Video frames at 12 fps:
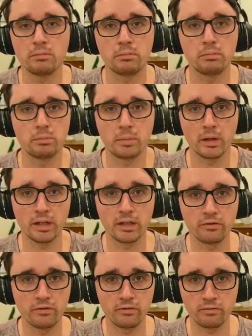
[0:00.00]
but it
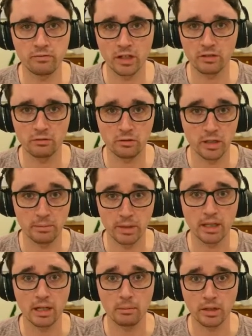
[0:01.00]
doesn't really mean that
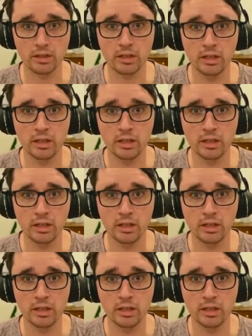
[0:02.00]
much.